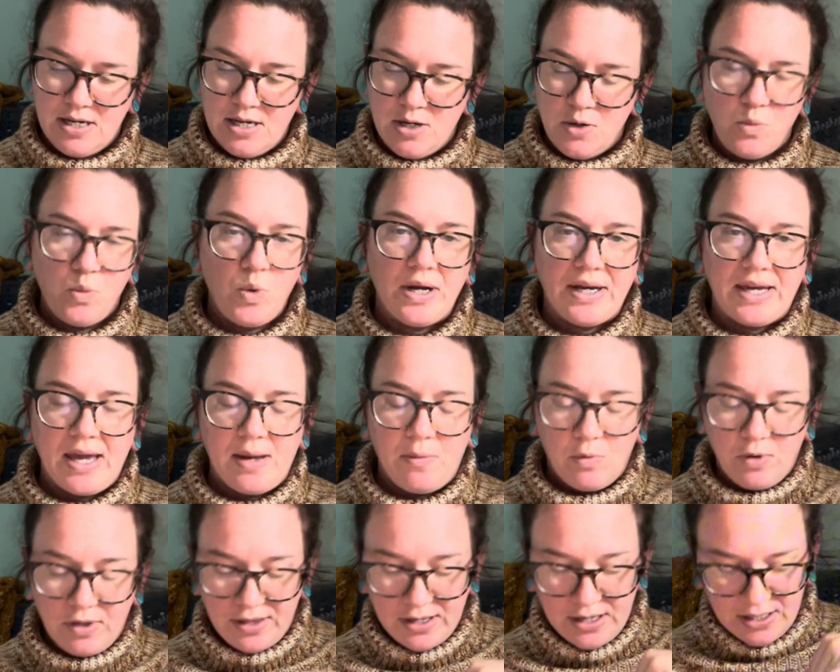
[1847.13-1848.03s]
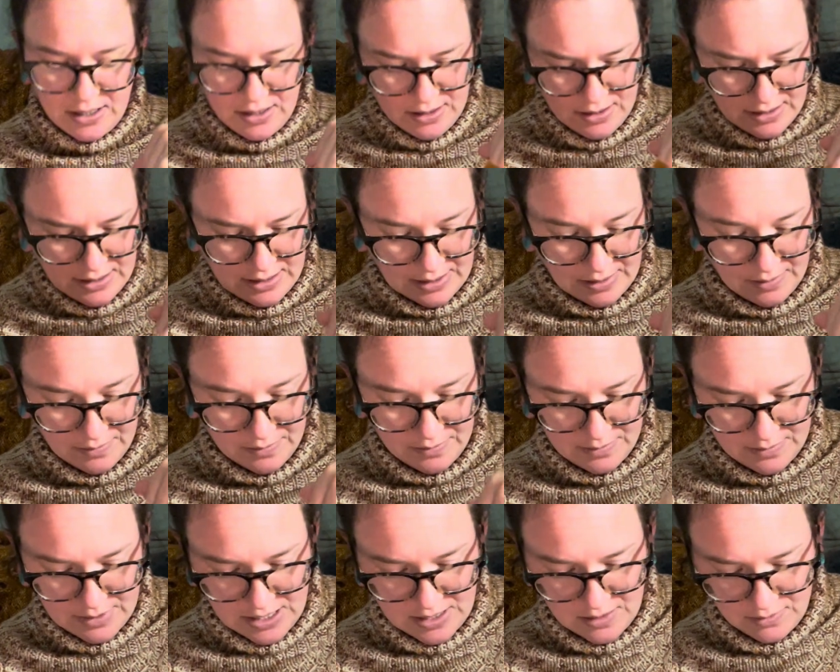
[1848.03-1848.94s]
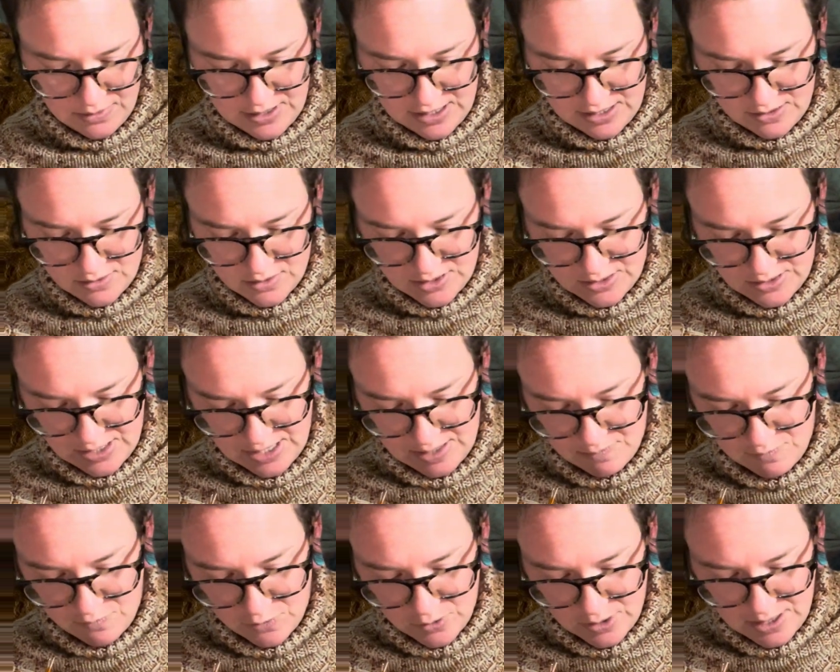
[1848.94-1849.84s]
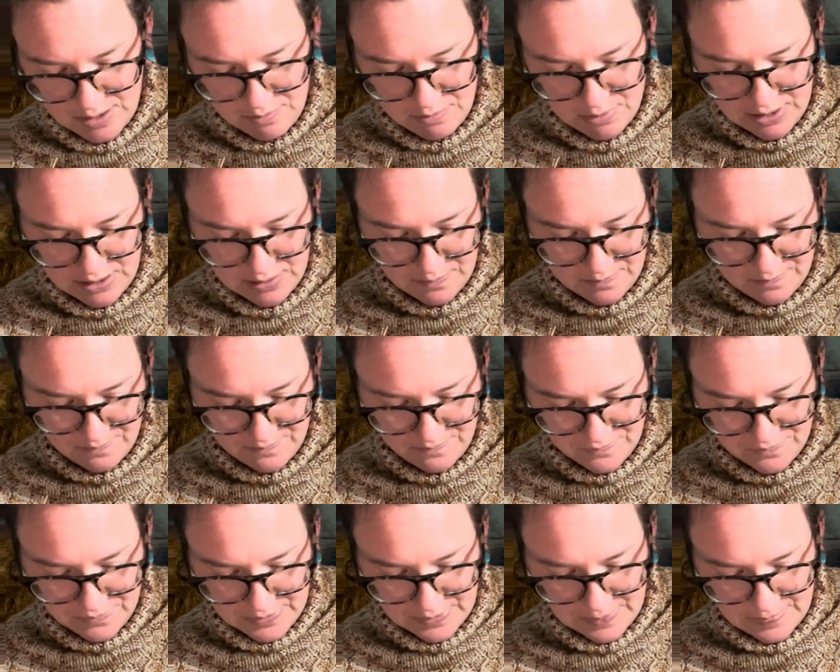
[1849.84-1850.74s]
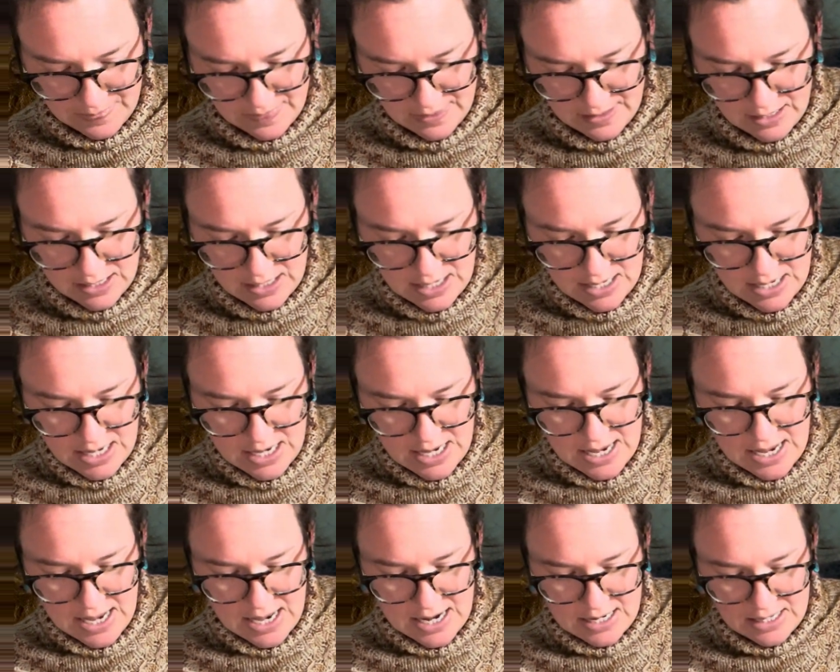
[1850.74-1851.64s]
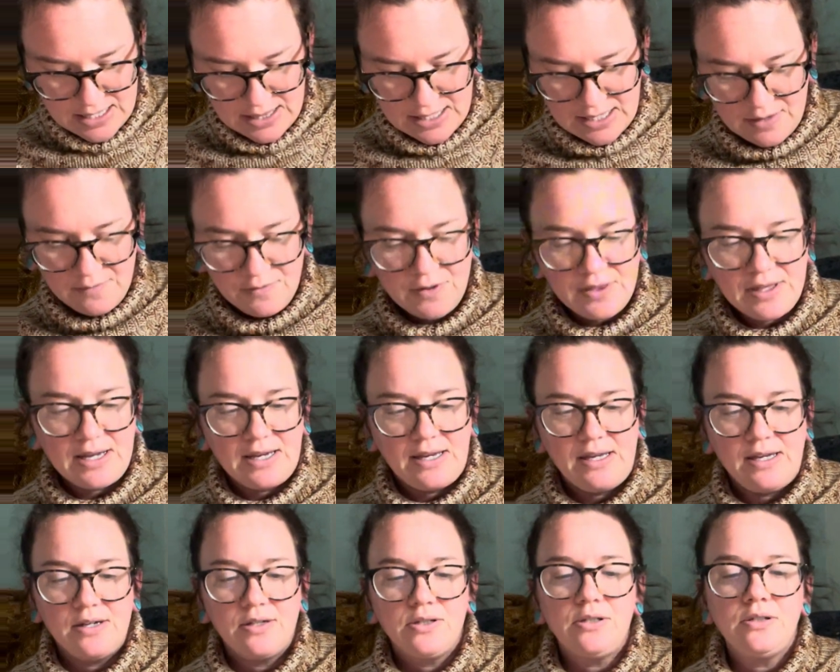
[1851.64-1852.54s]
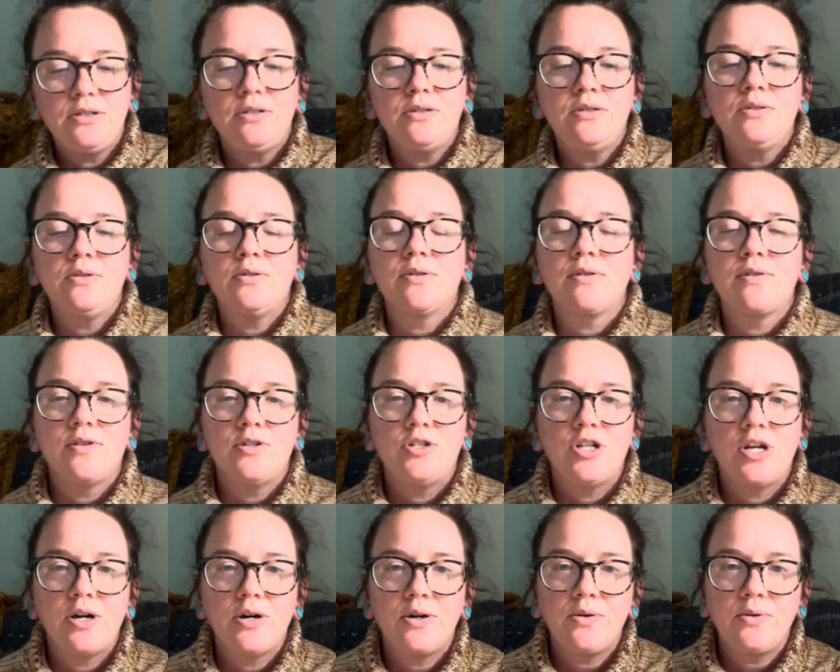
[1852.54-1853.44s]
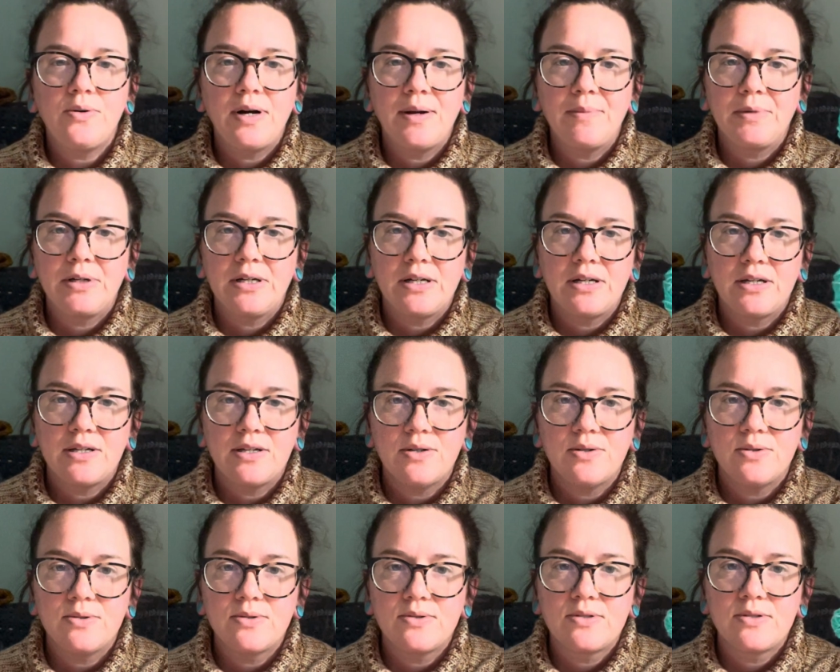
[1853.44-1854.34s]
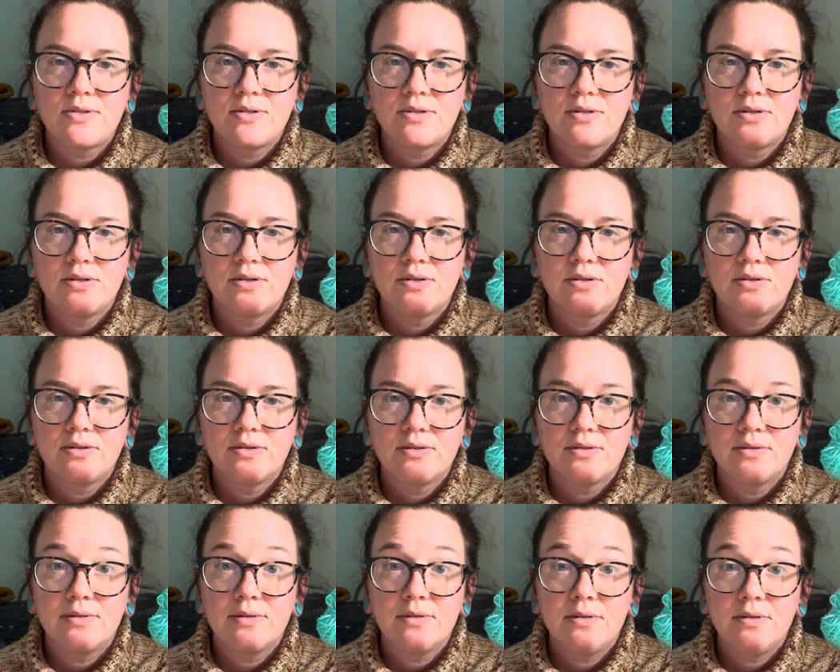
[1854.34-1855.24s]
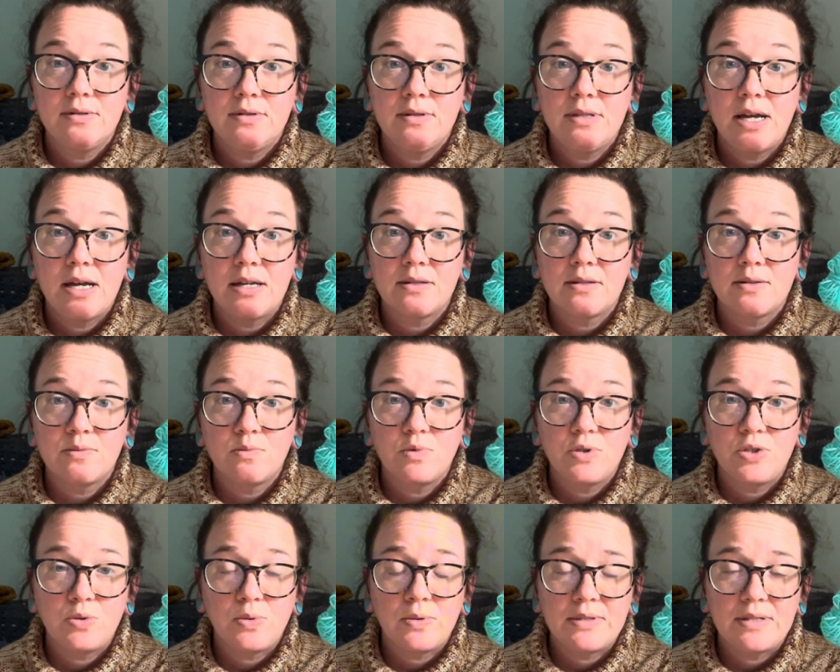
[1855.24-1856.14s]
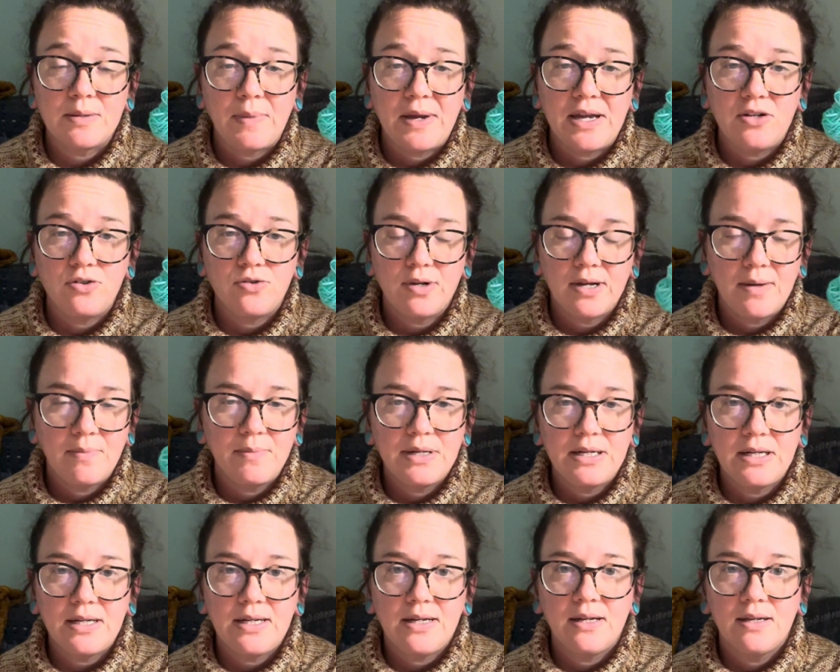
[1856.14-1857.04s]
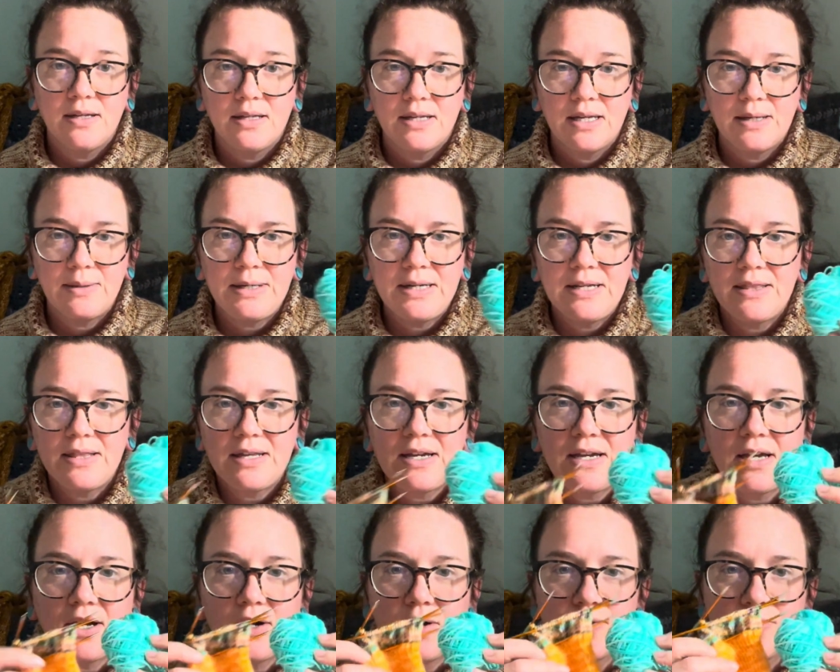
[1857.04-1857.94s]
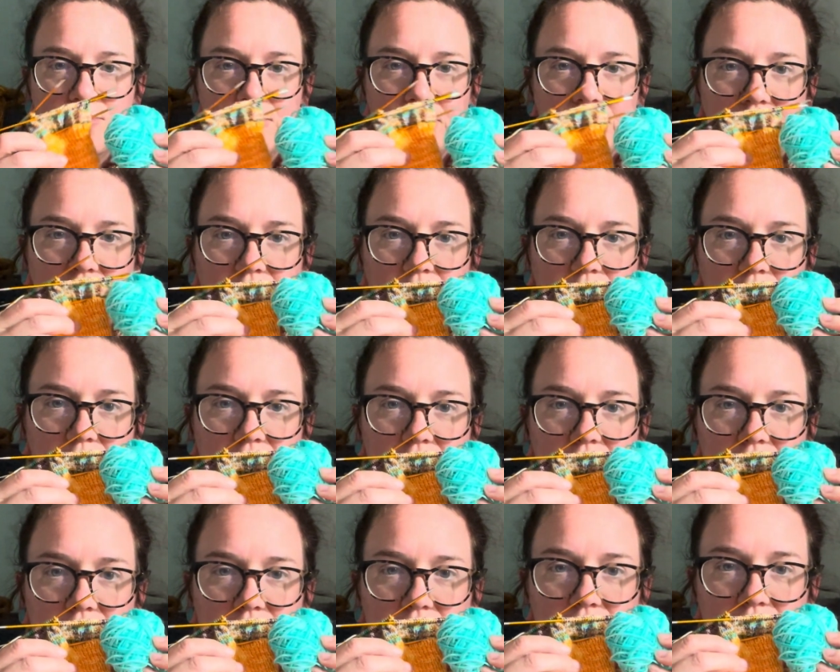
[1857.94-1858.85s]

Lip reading: what came with it. I don't think there's a name for it, but I think for the heel or the toe, I'm gonna use this, which was a Patreon mini, and I think it goes really good with this.